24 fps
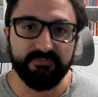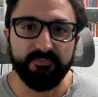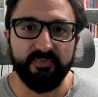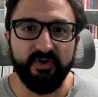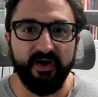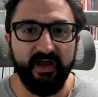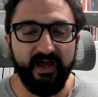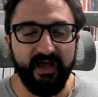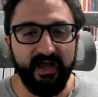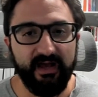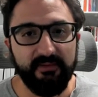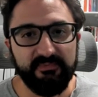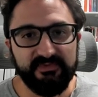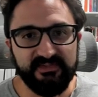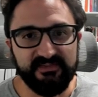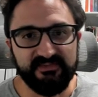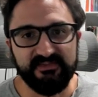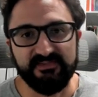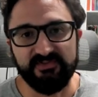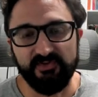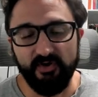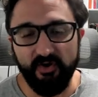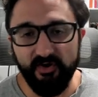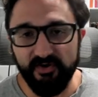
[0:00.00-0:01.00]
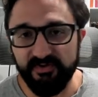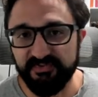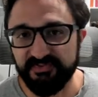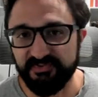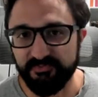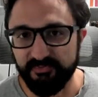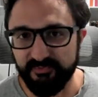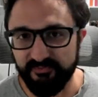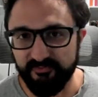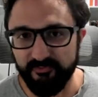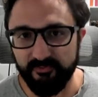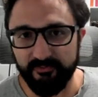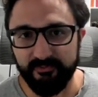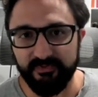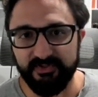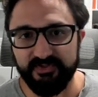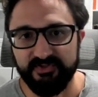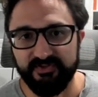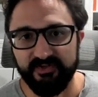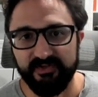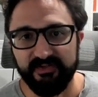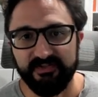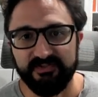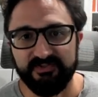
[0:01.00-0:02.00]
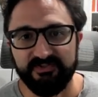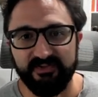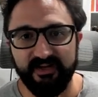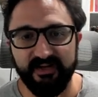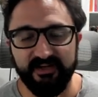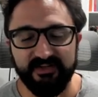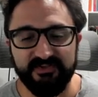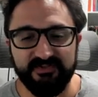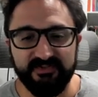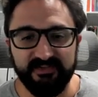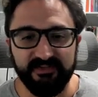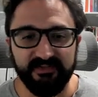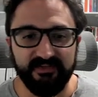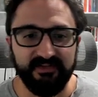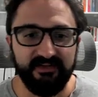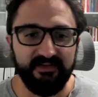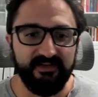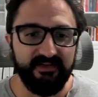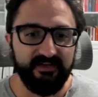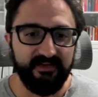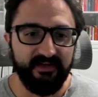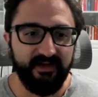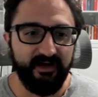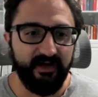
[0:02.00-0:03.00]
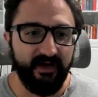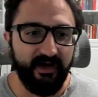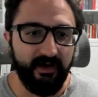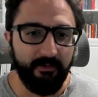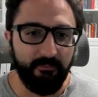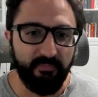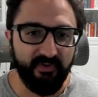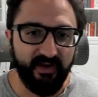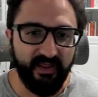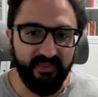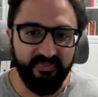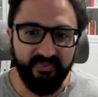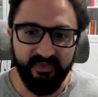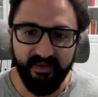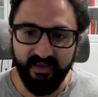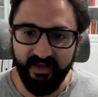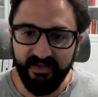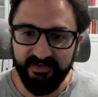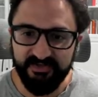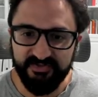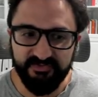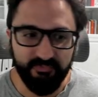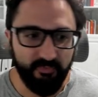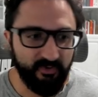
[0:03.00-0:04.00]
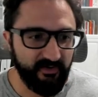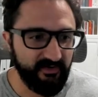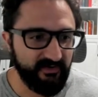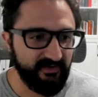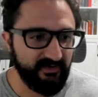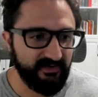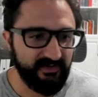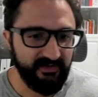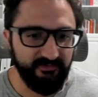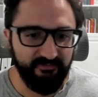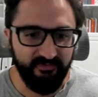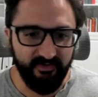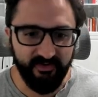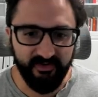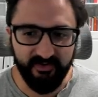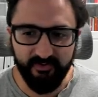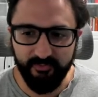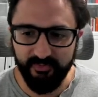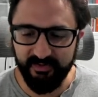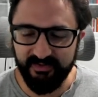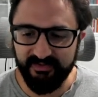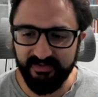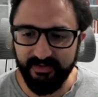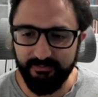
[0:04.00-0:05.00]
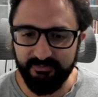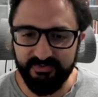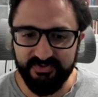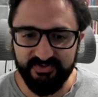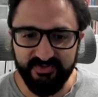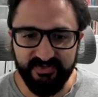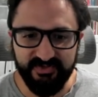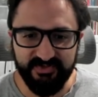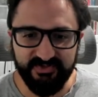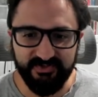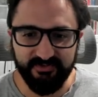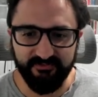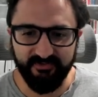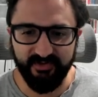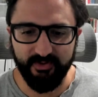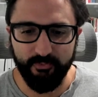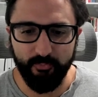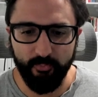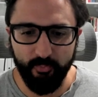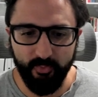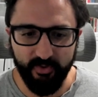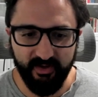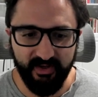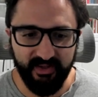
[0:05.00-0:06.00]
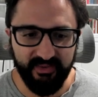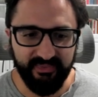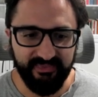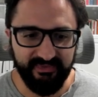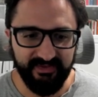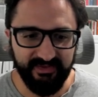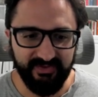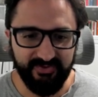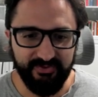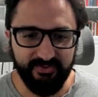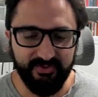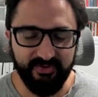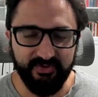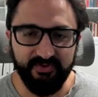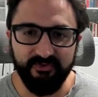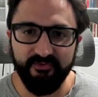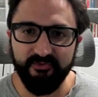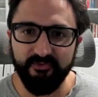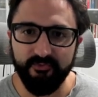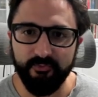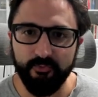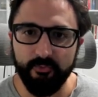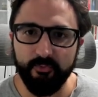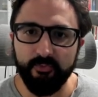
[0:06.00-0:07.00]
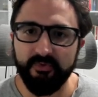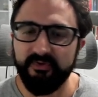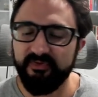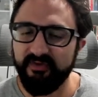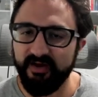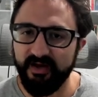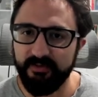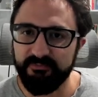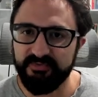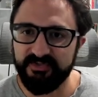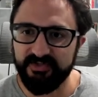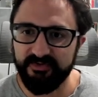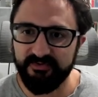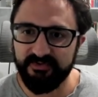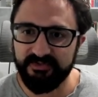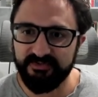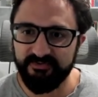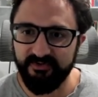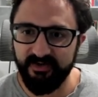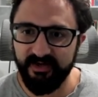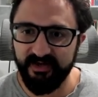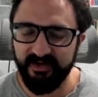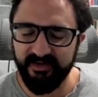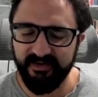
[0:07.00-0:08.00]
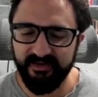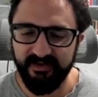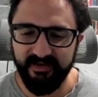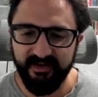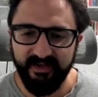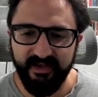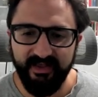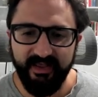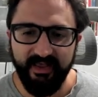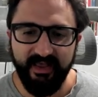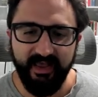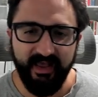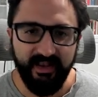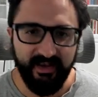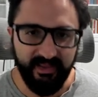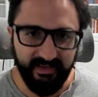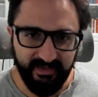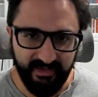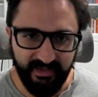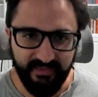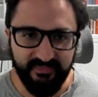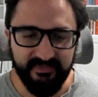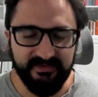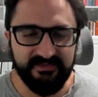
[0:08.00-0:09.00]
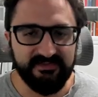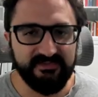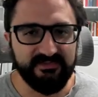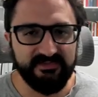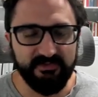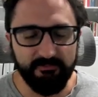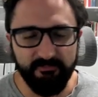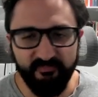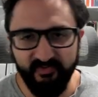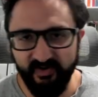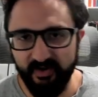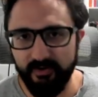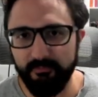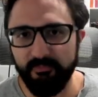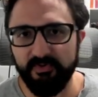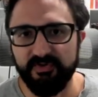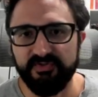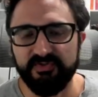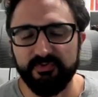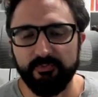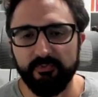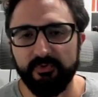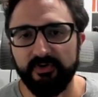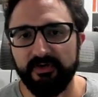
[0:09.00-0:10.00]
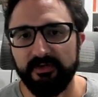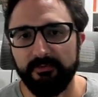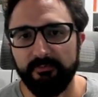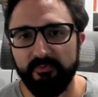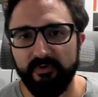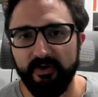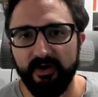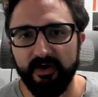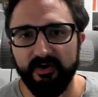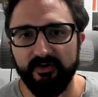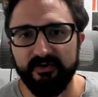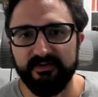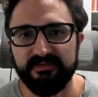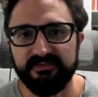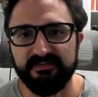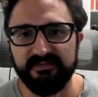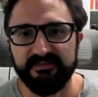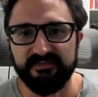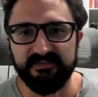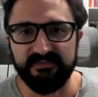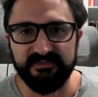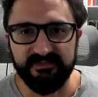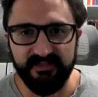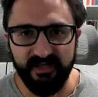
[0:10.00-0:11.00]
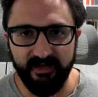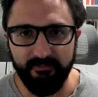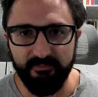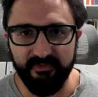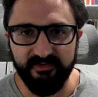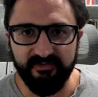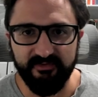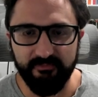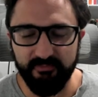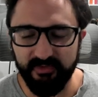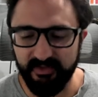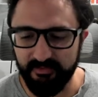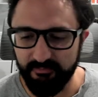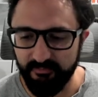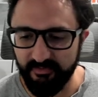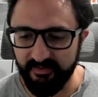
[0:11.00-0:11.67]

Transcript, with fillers: perhaps this is also informing a trading strategy. Uh, but I think I just wanted to give a quick demonstration of like what I think you can do with time series RAG and again, this is very much a work in progress. This is not meant to make